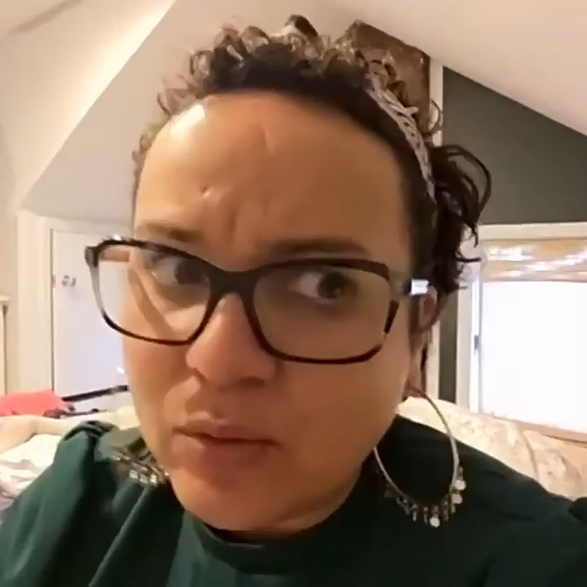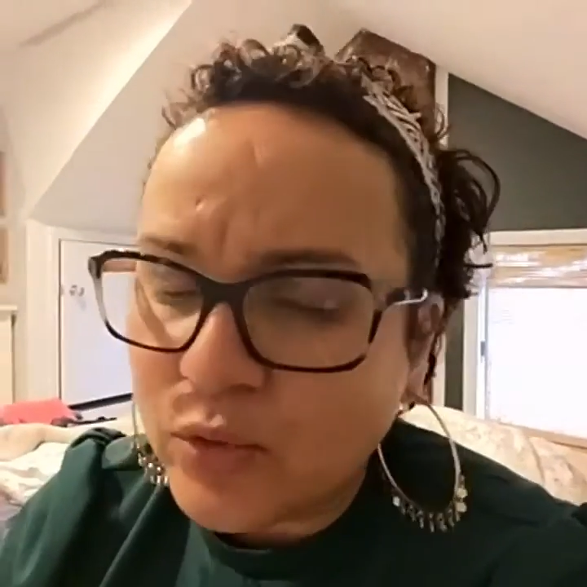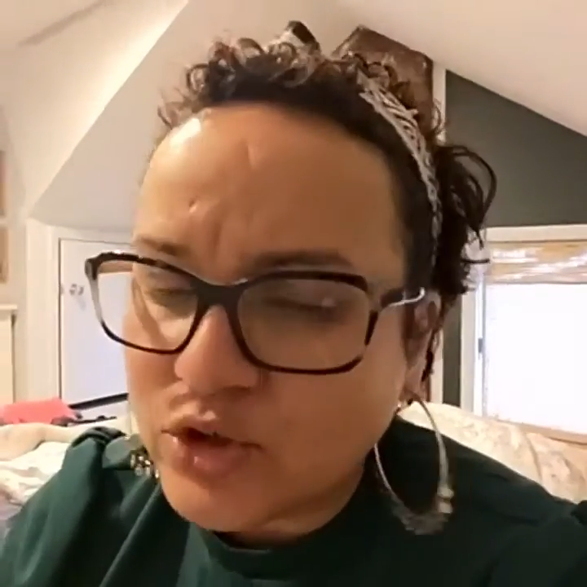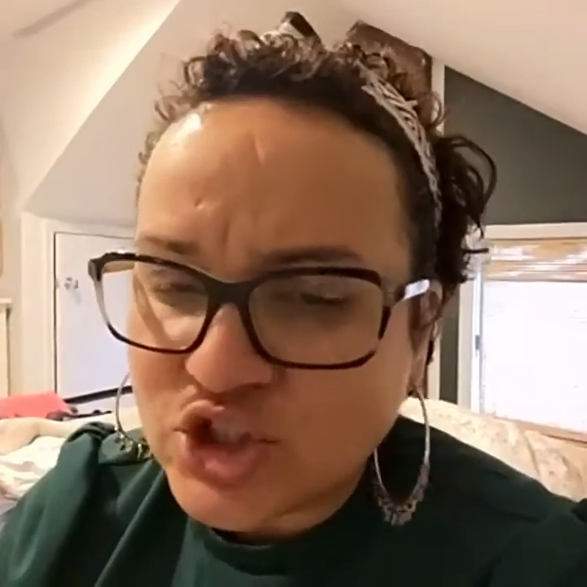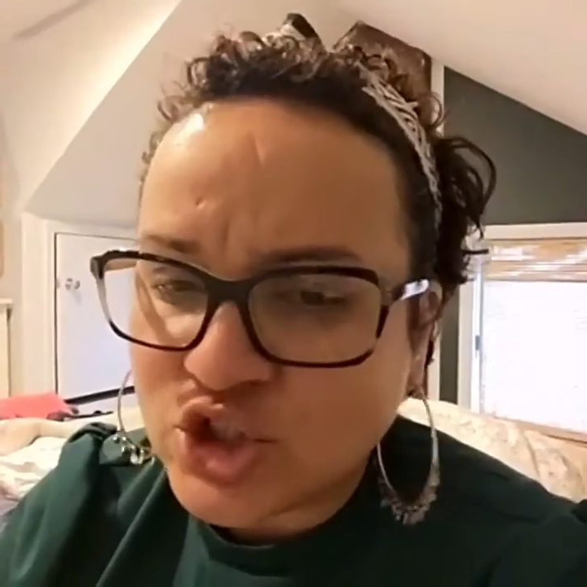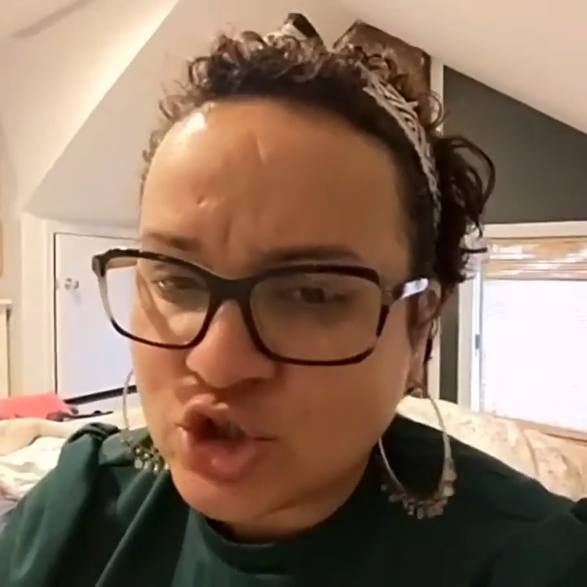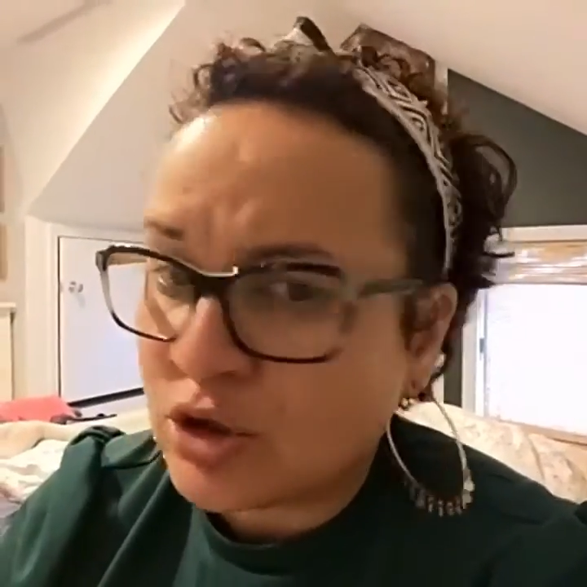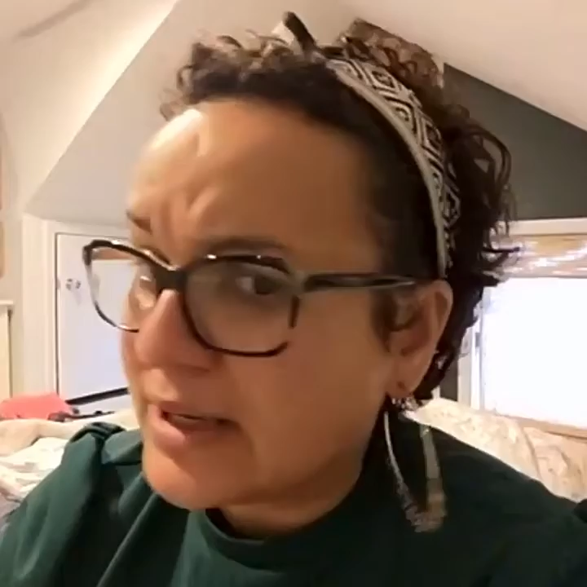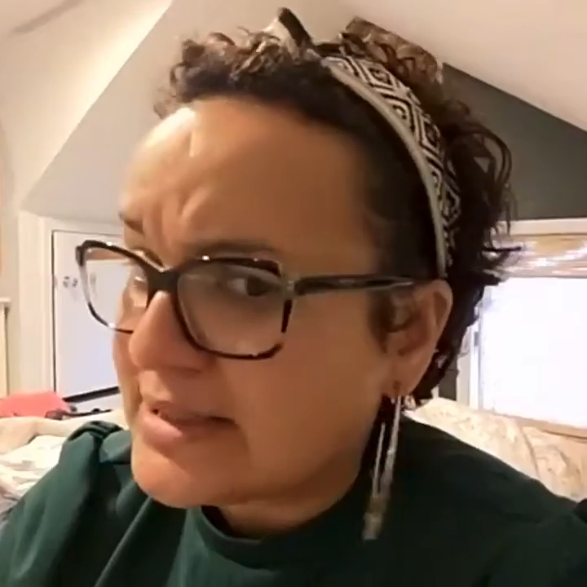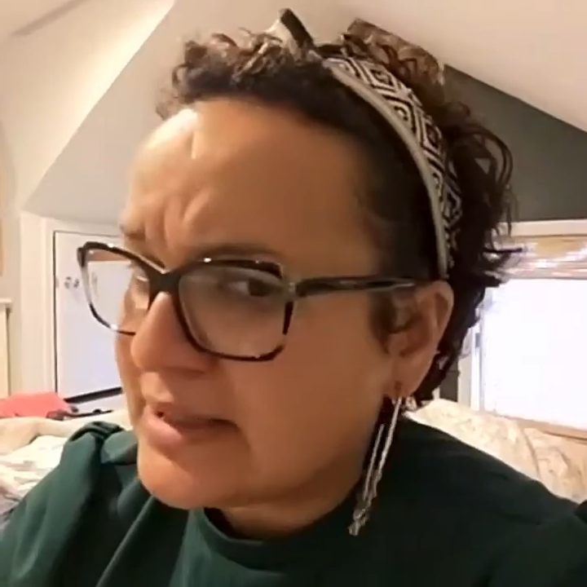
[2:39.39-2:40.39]
and we would just
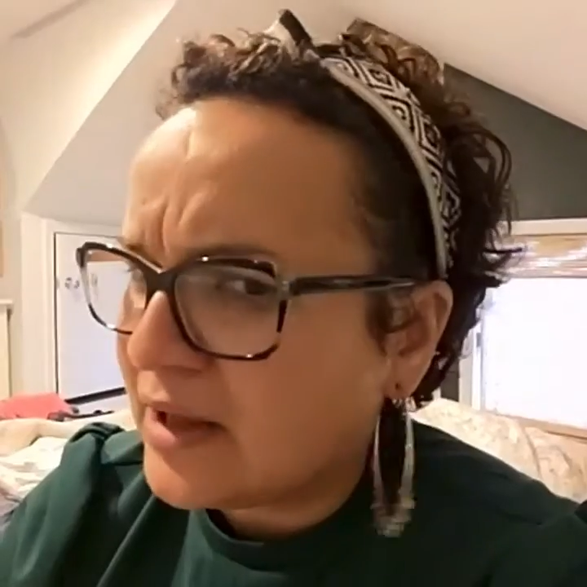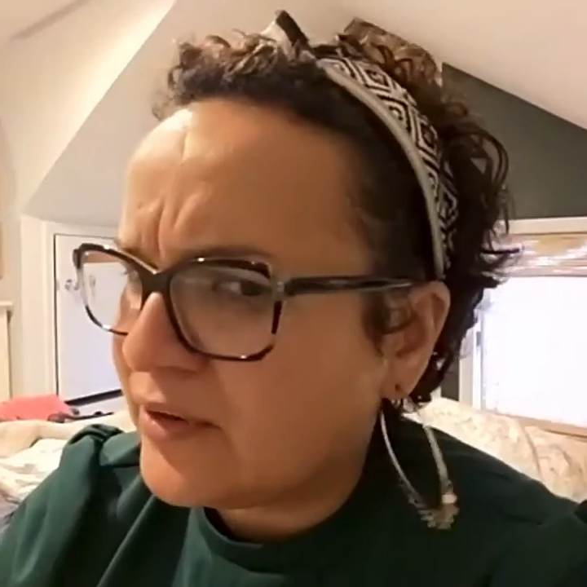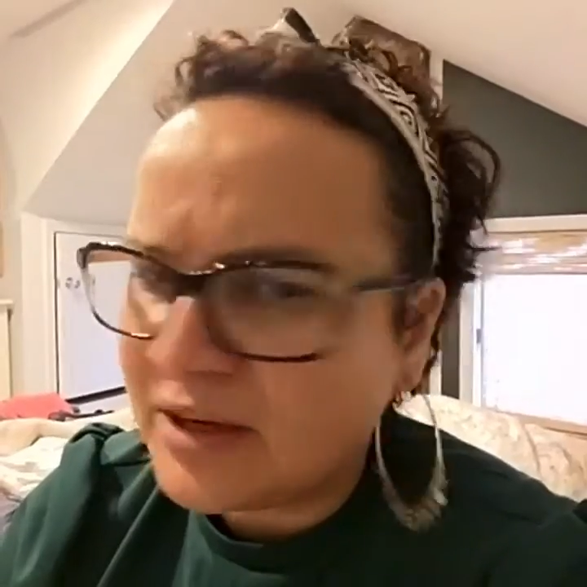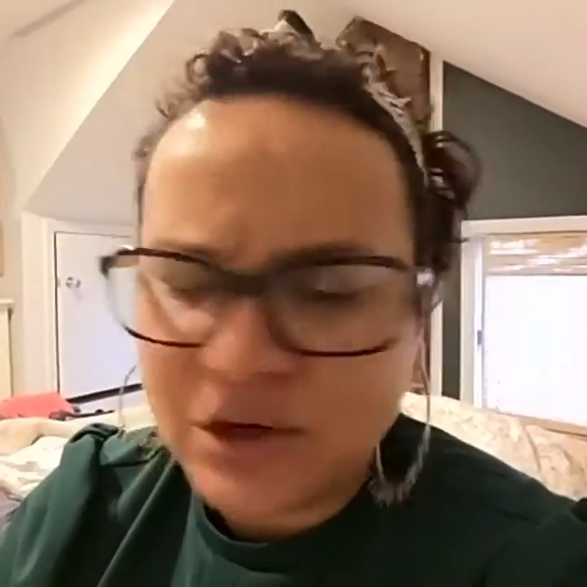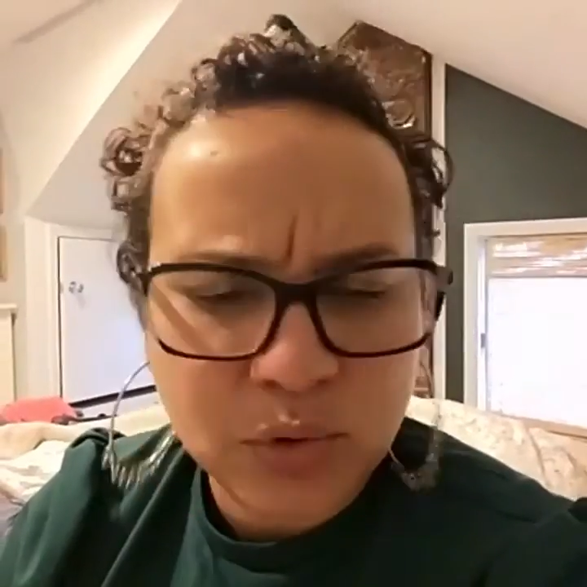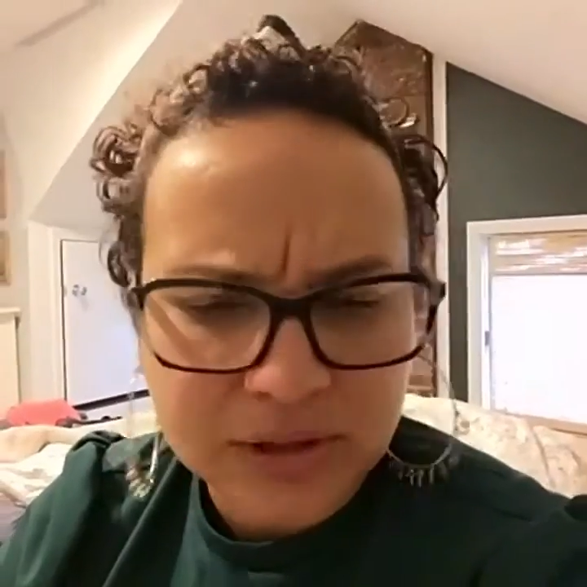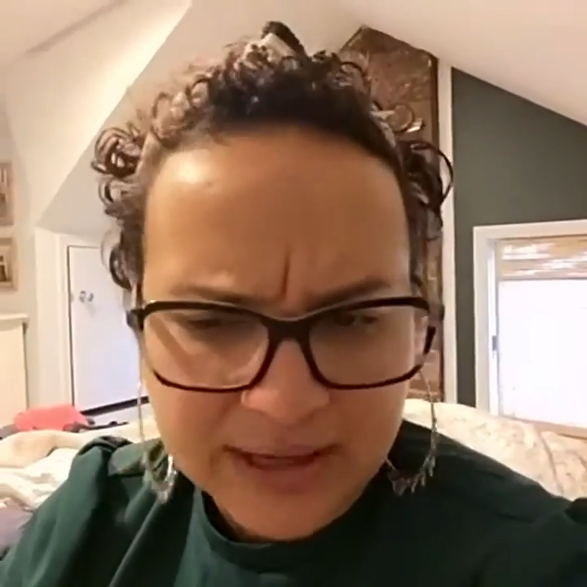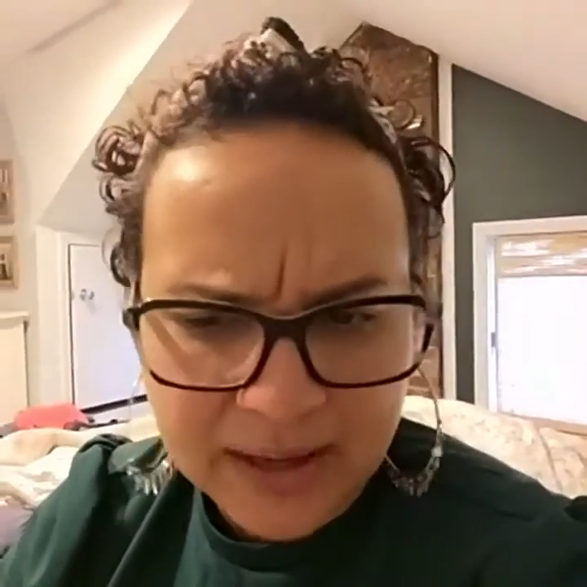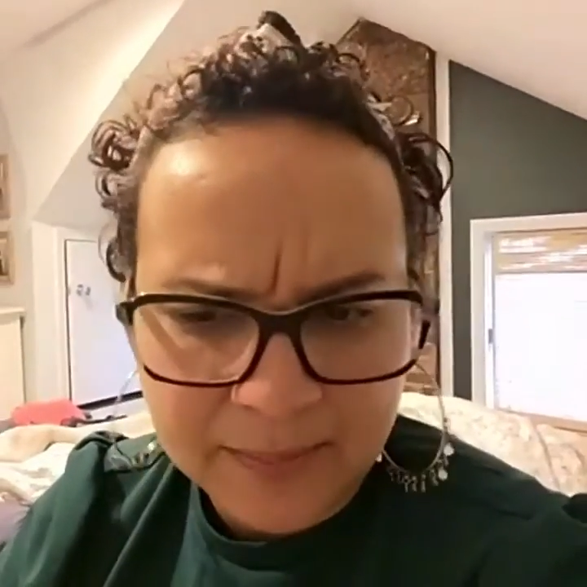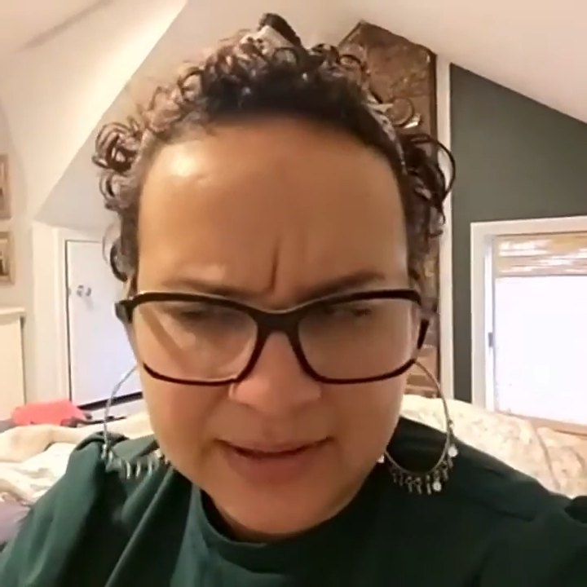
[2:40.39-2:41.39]
cry together, and then he would
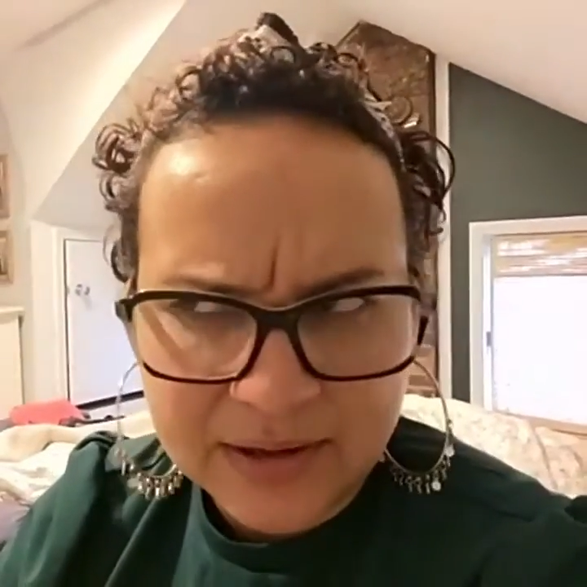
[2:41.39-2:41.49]
look at me